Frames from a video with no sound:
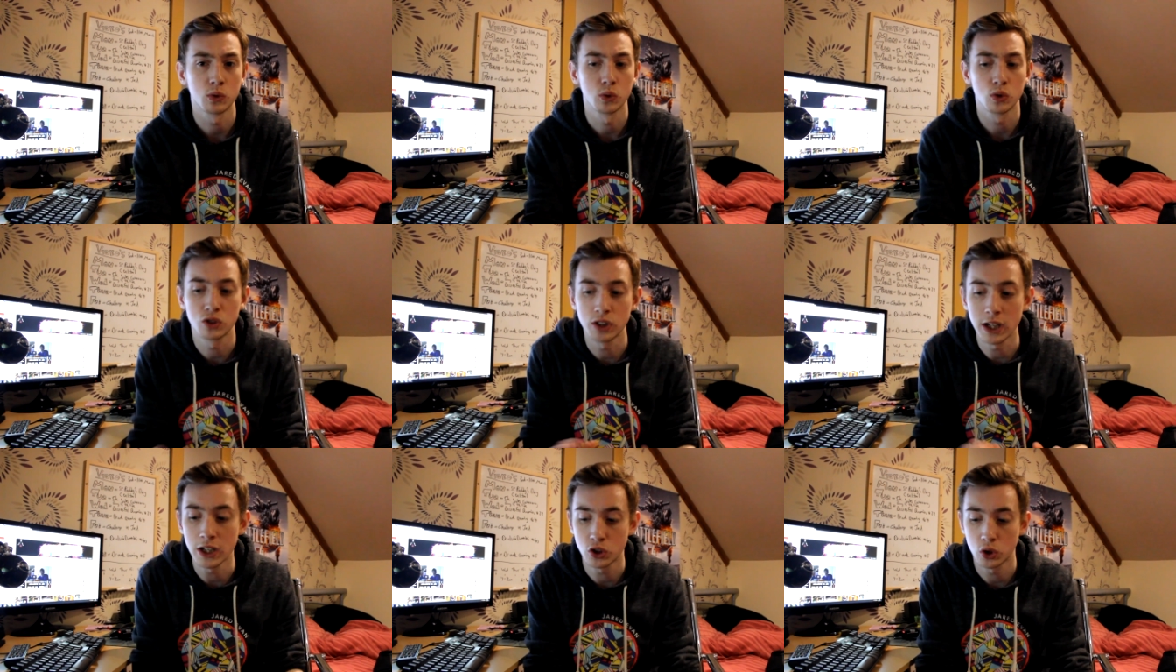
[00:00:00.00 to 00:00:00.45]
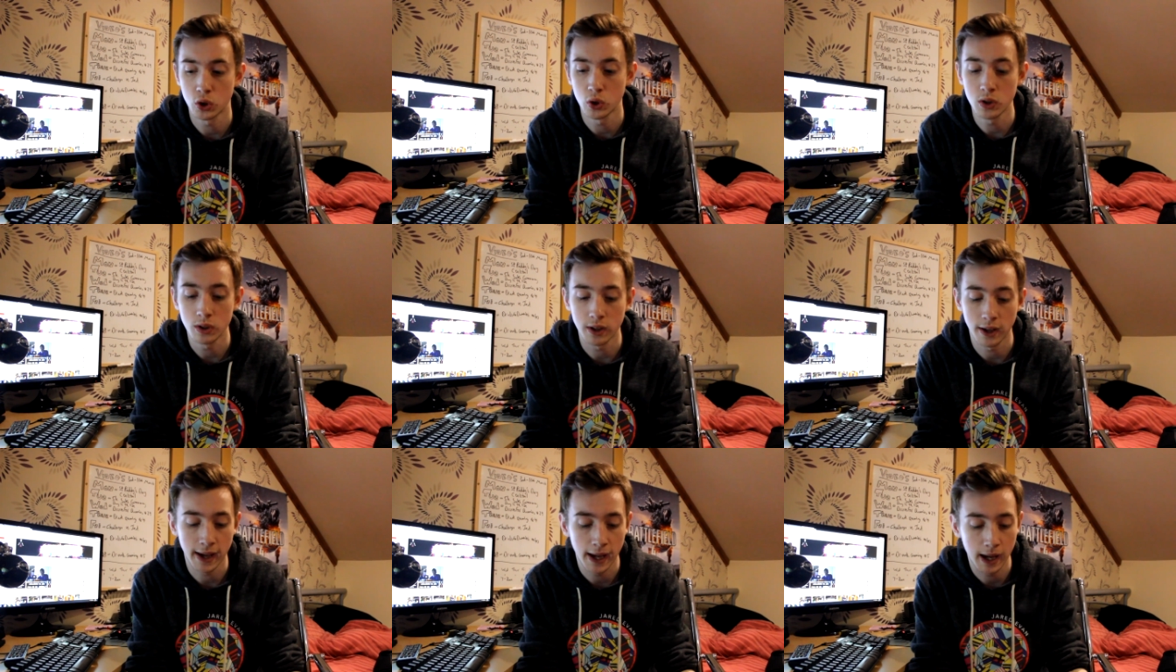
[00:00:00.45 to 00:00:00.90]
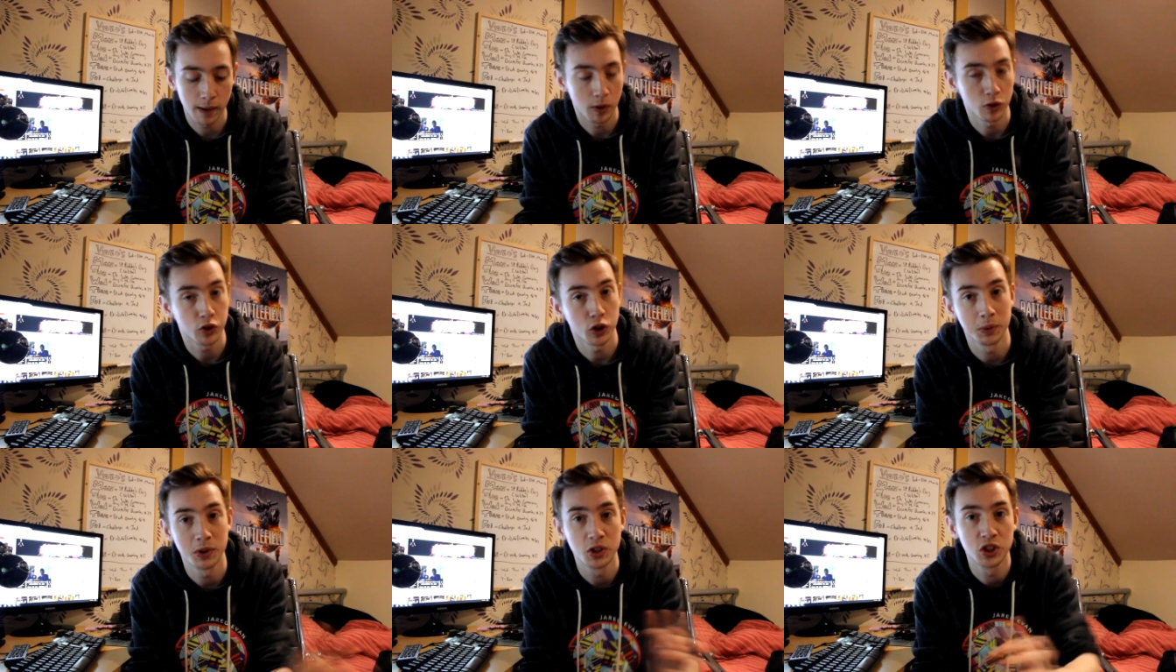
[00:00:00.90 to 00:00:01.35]
So stay tuned and uh,
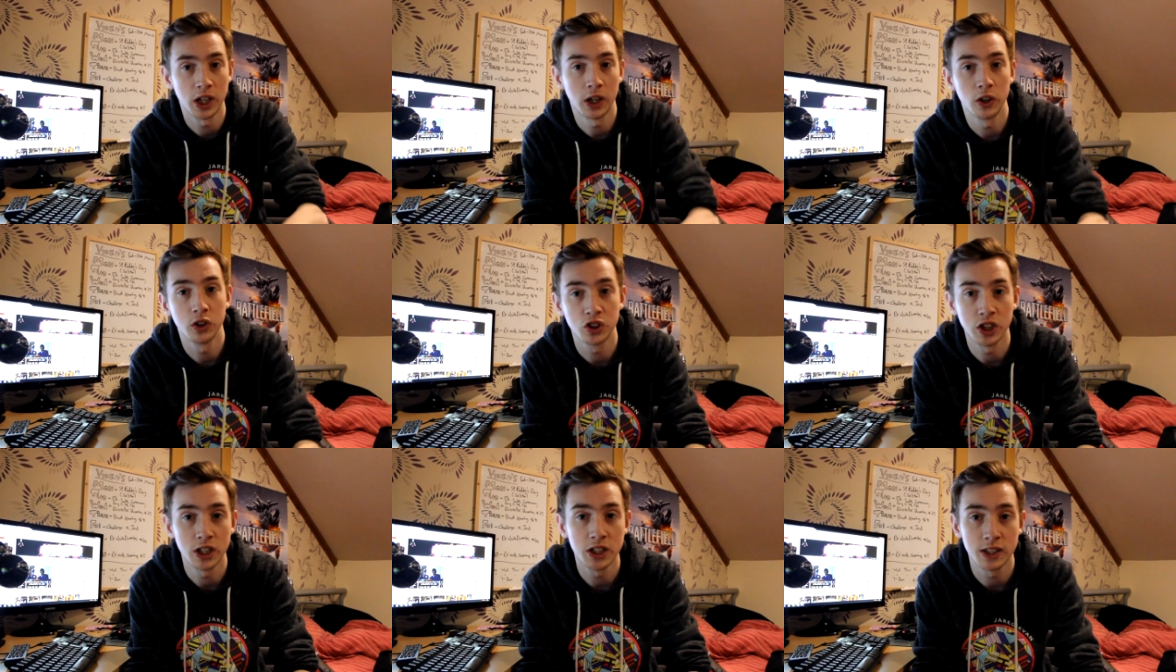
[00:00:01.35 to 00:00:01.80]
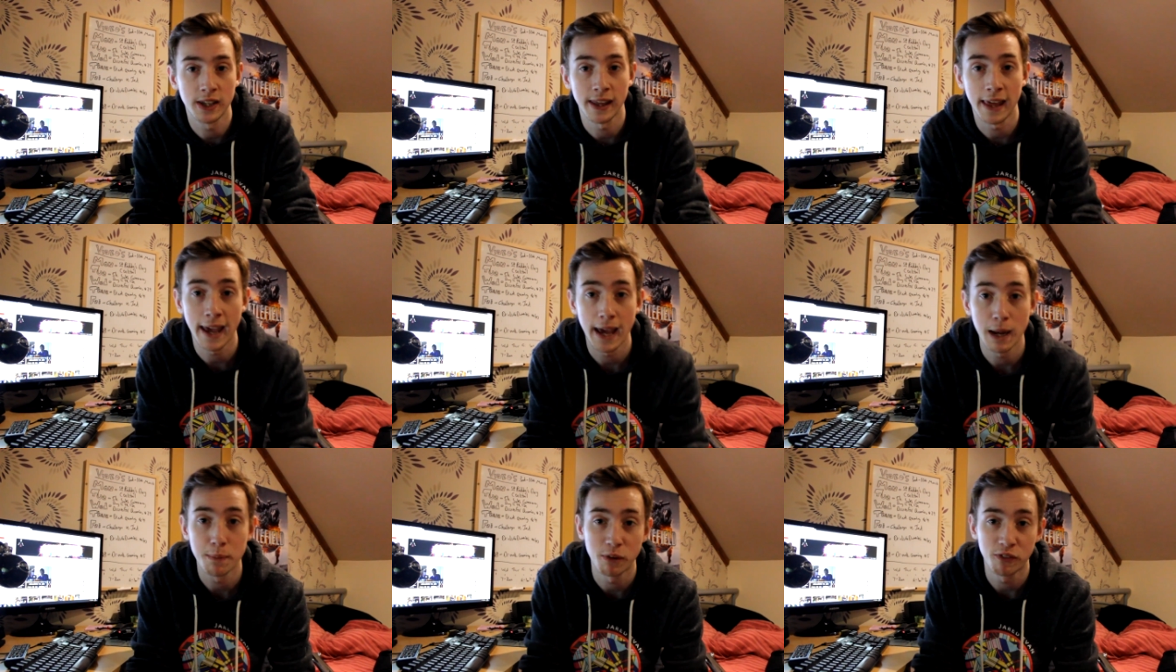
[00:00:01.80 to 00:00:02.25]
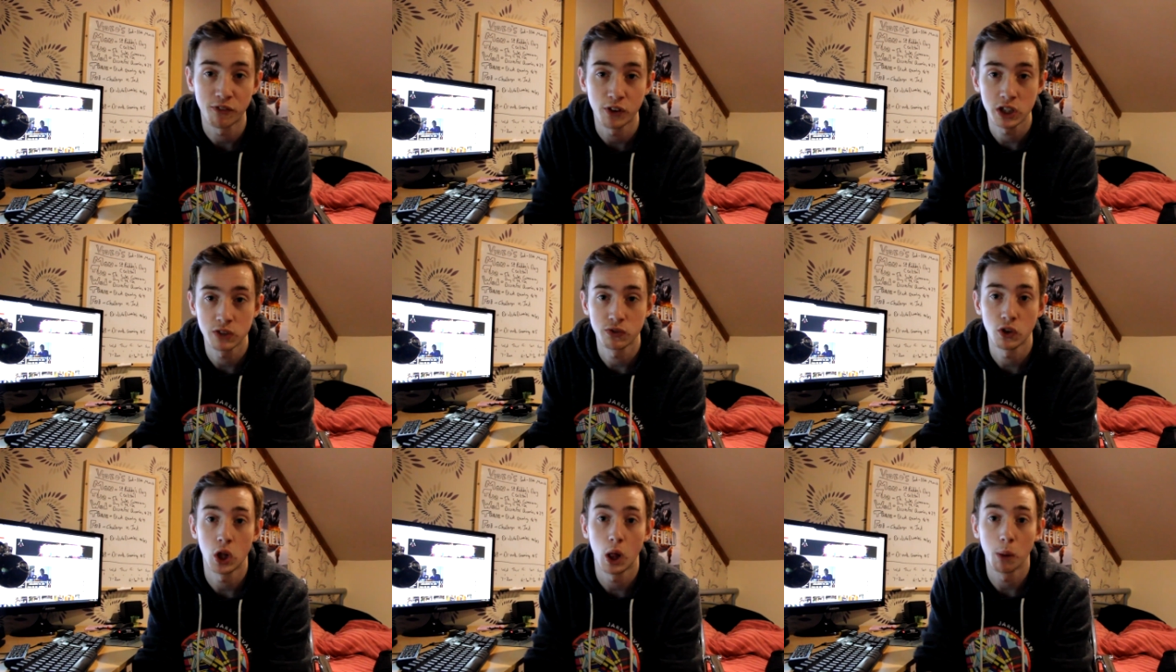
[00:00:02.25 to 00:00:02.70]
I'll talk about the challenge changes at the end but
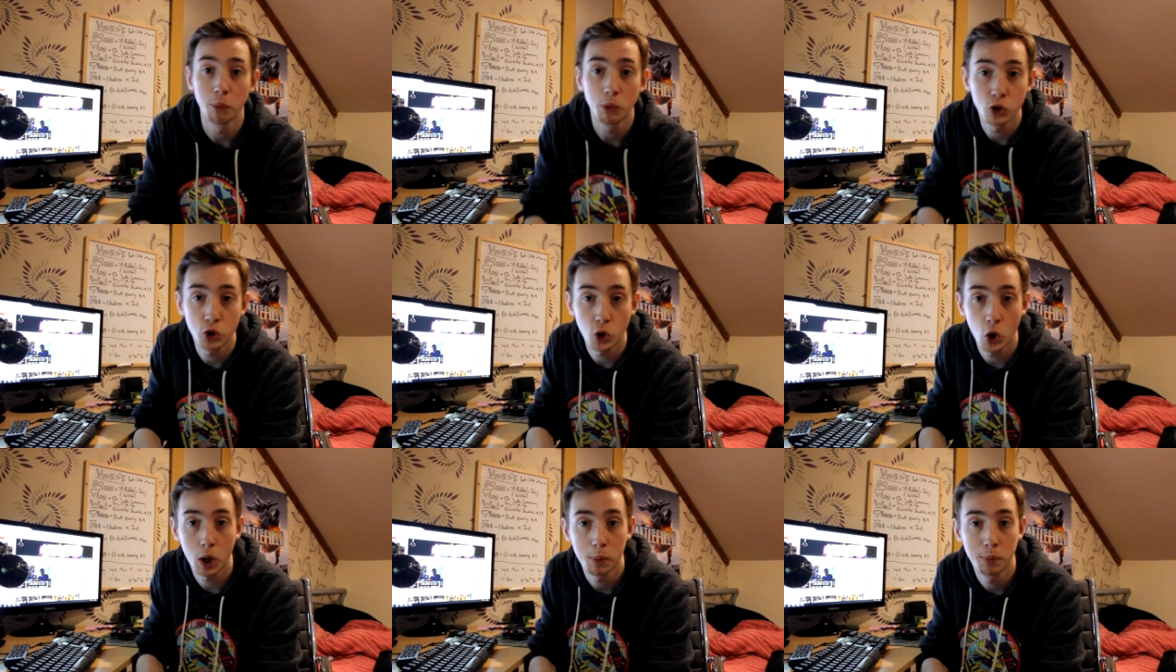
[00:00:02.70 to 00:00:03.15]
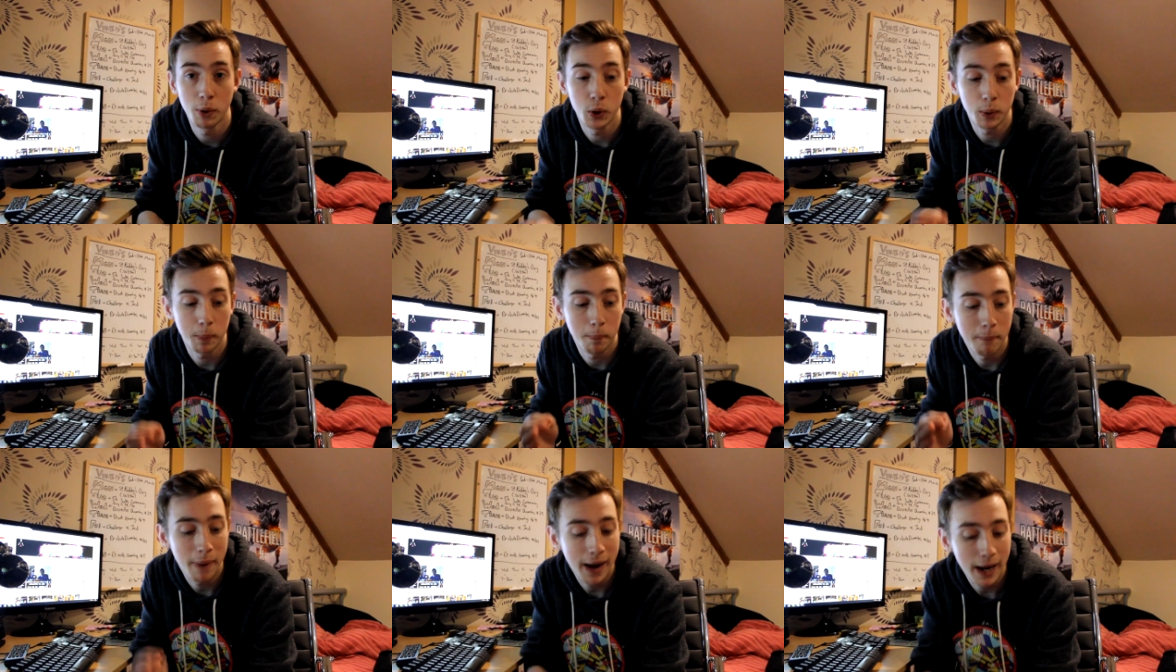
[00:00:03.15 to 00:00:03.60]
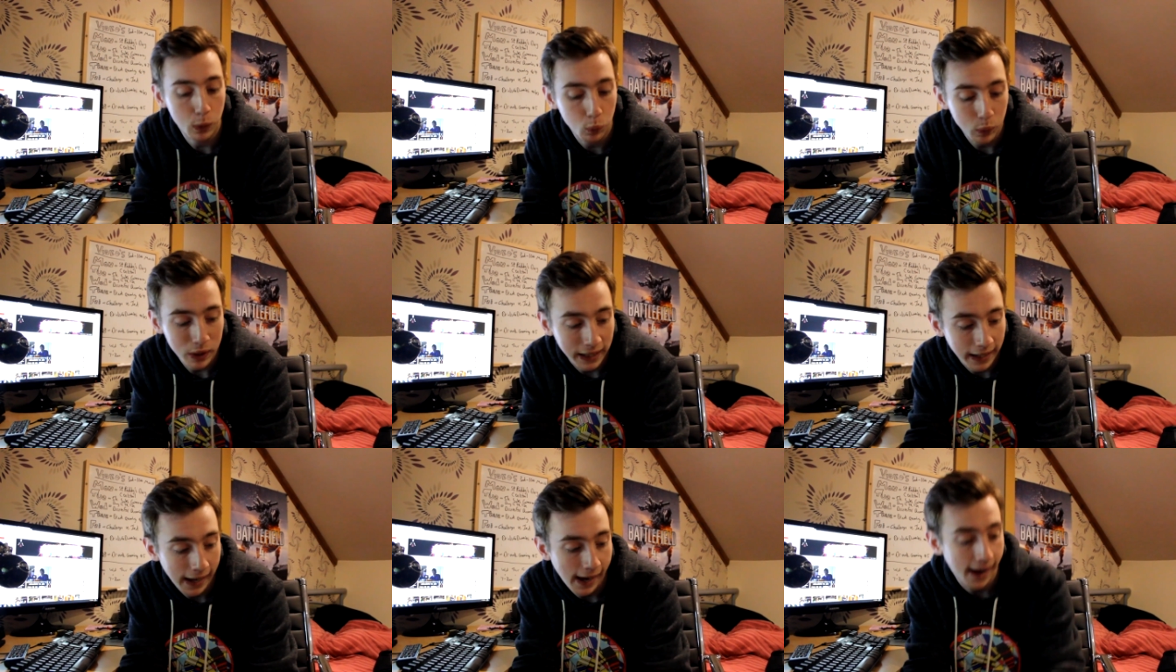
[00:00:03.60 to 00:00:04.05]
first of all I'm going to talk about my
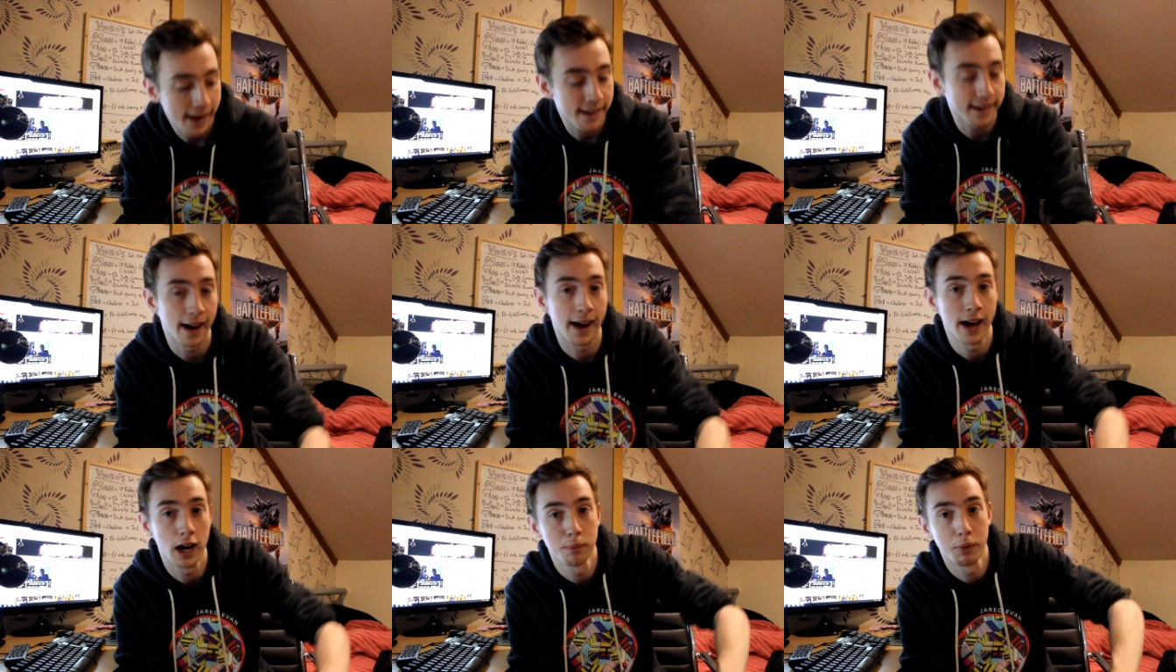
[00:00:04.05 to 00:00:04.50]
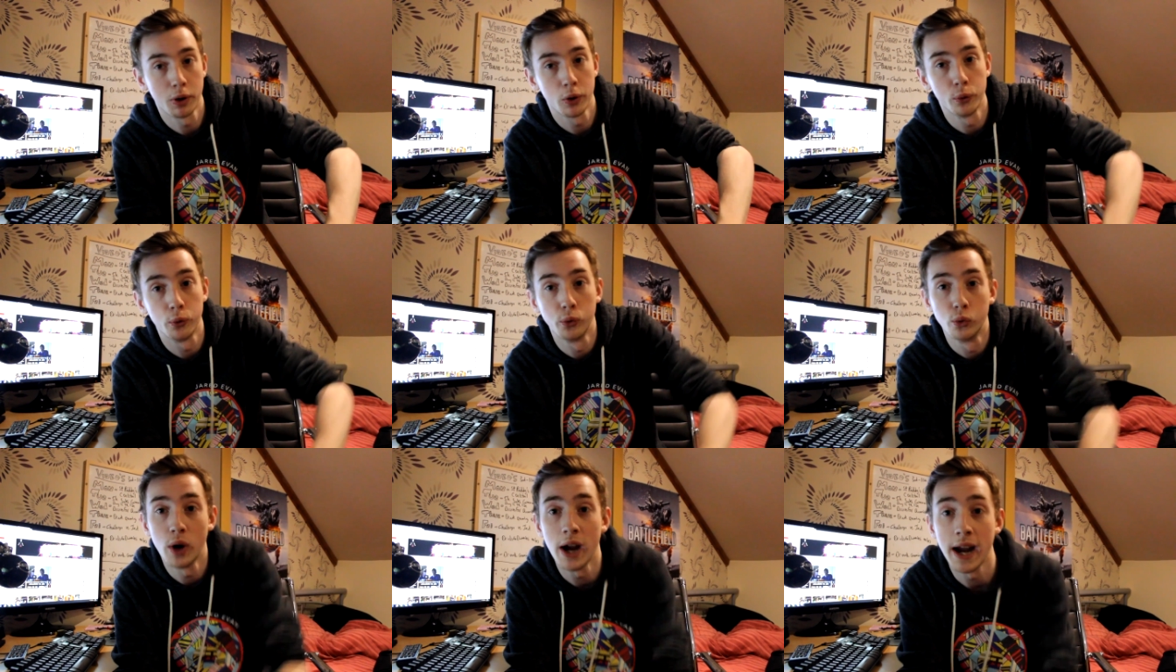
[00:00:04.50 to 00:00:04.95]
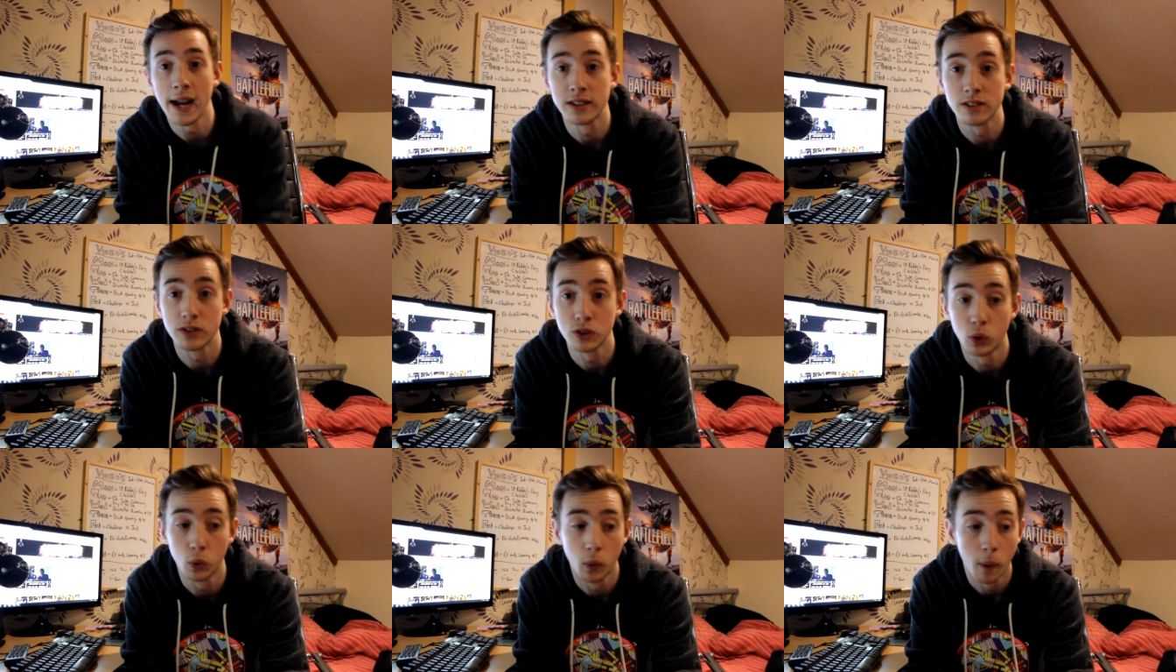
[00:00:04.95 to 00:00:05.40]
weekend and about Rezzed.
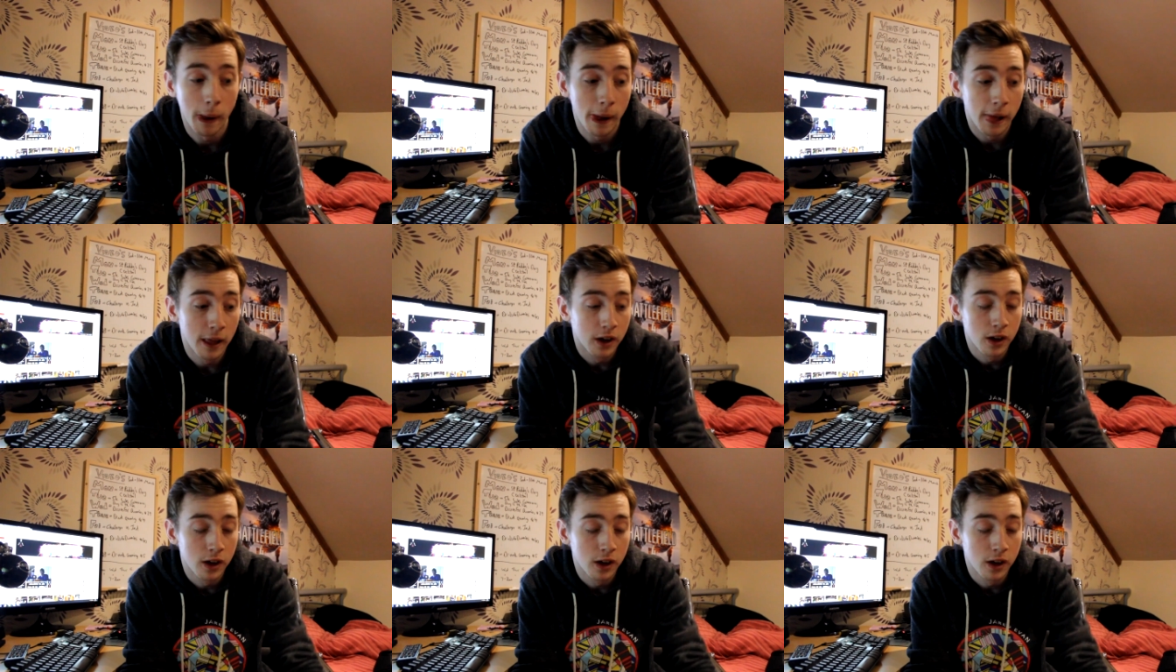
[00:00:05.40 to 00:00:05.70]
So